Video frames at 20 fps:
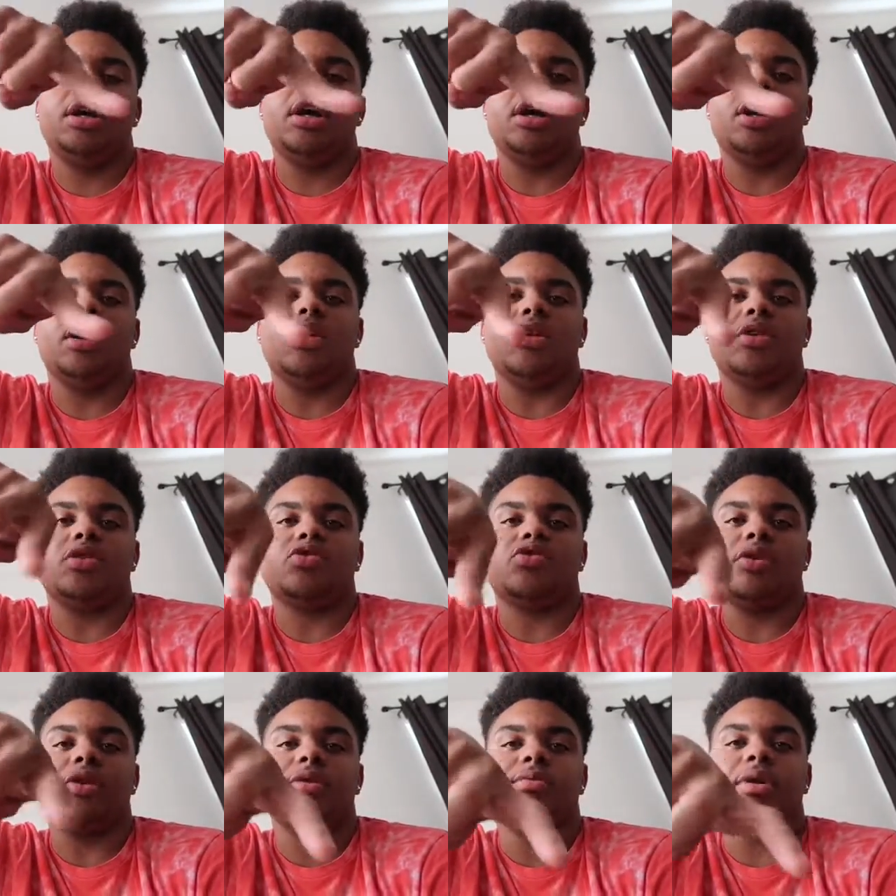here on the
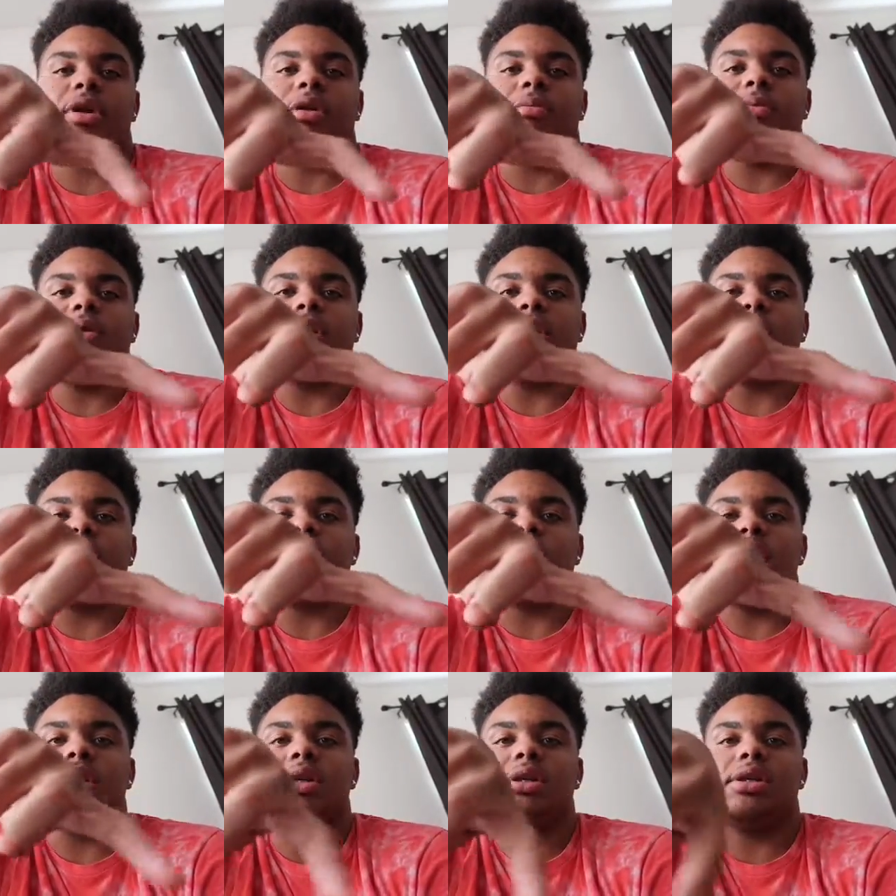screen. It's probably gonna be like
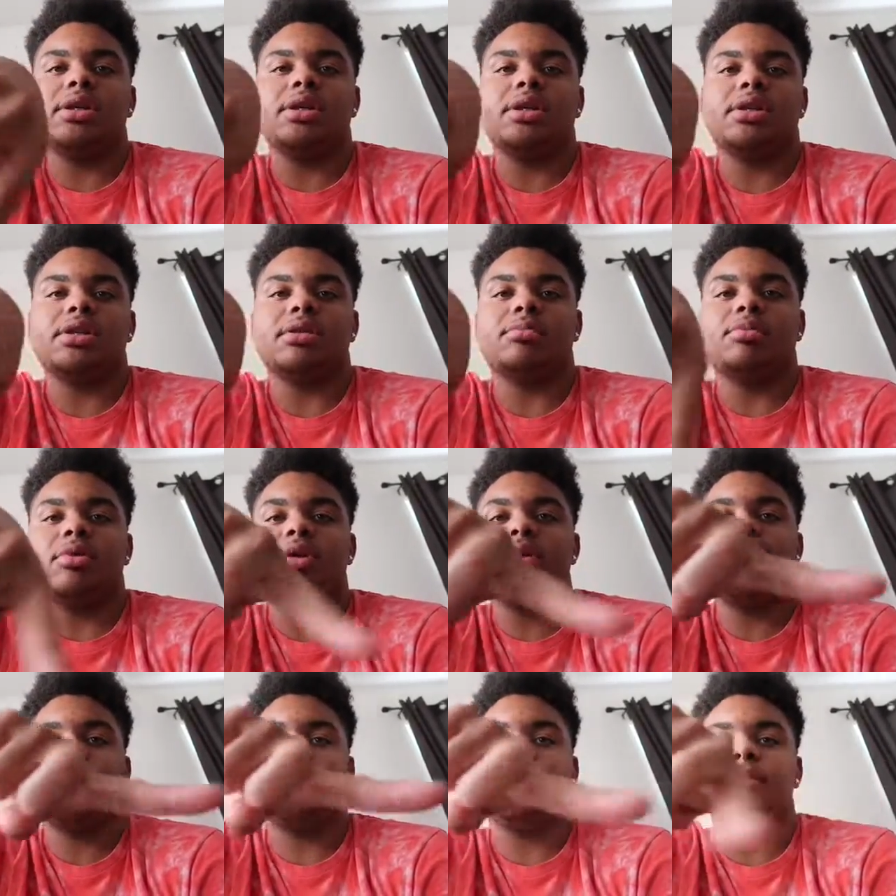right here
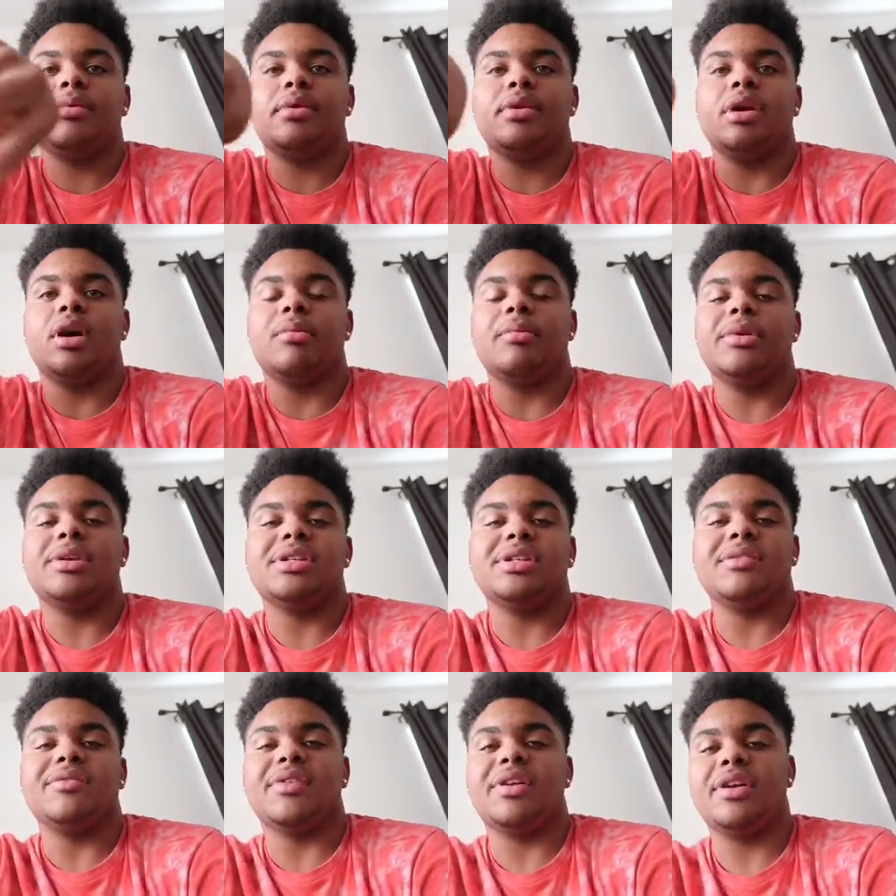somewhere. Dom A
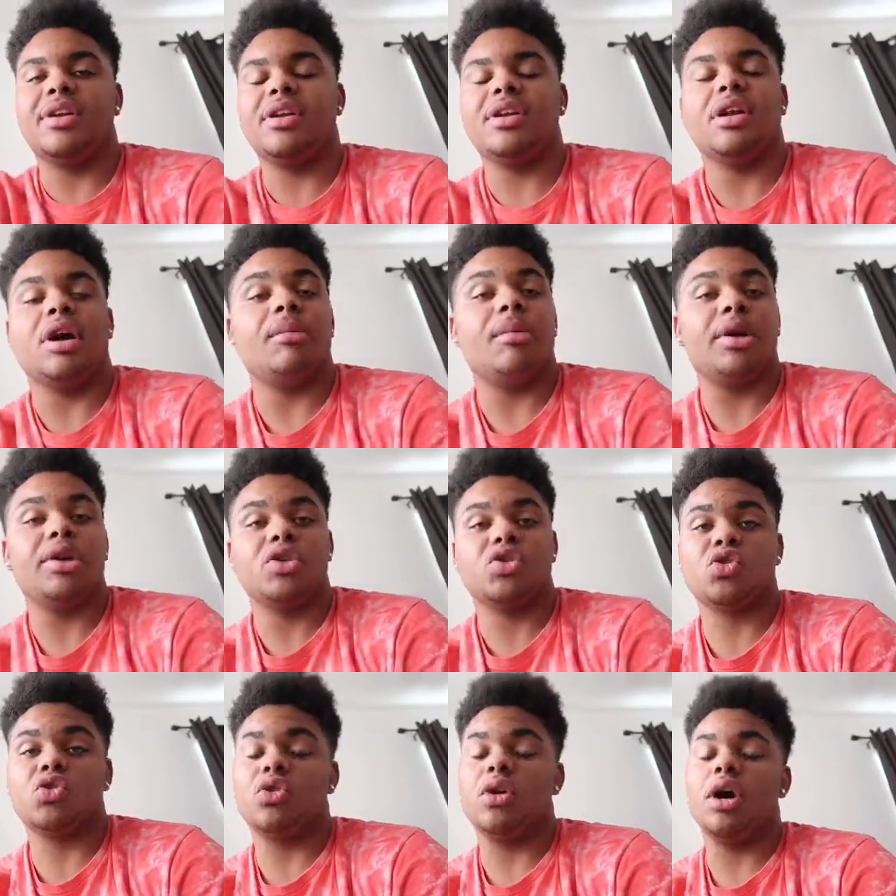seven Dom
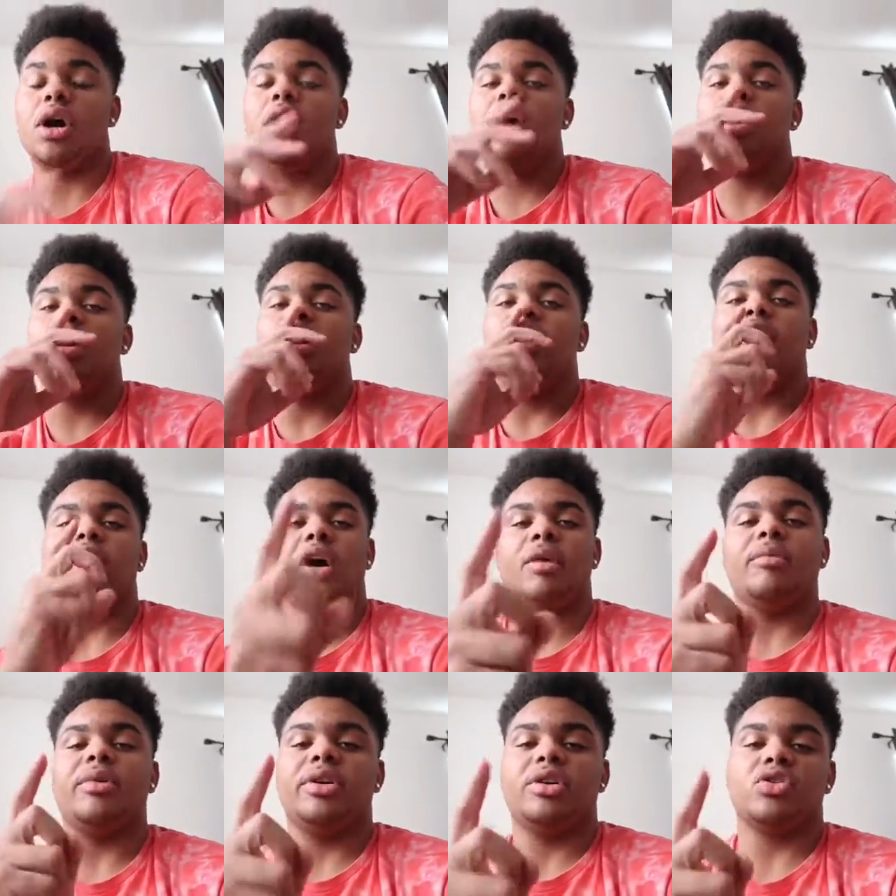underscore
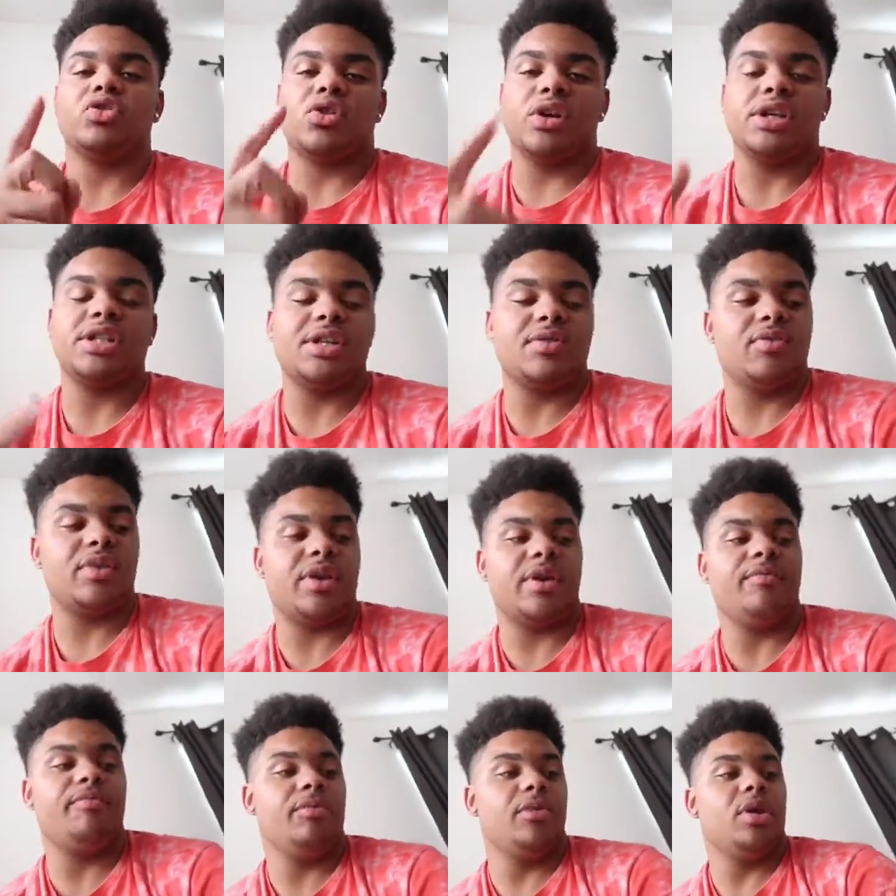Dom underscore
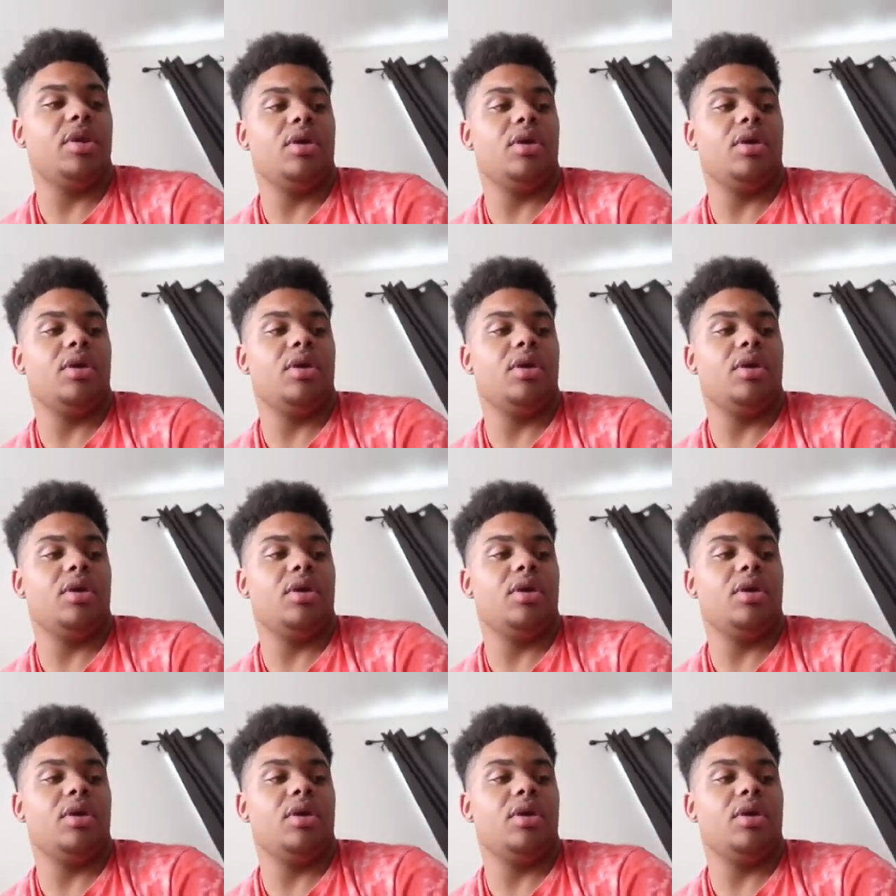78